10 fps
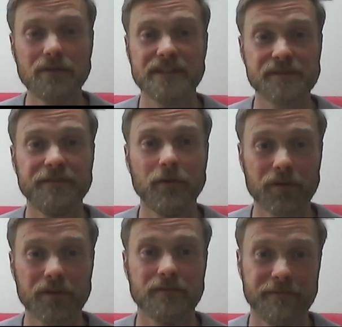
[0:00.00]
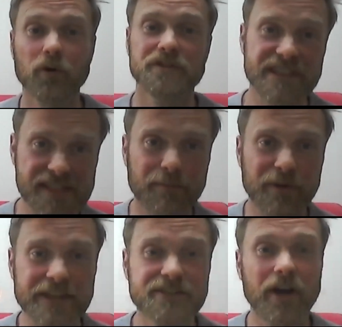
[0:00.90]
It's the fourth discipline in
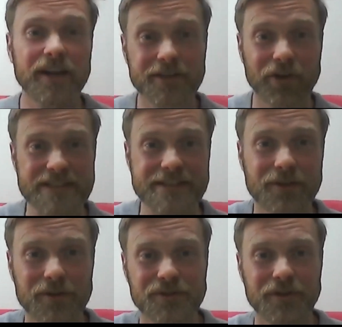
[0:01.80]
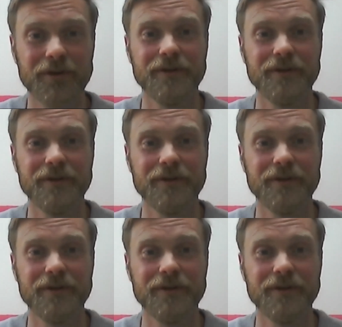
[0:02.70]
triathlon as it goes, you know.